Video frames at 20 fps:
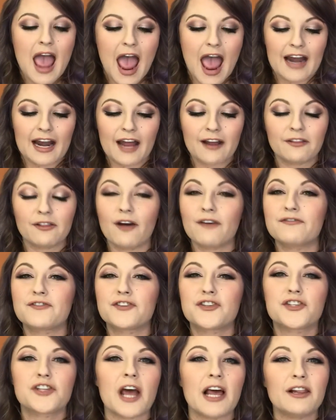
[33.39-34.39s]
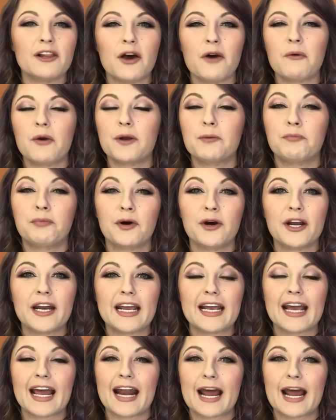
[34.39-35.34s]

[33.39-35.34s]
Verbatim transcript: and I love jello and pudding.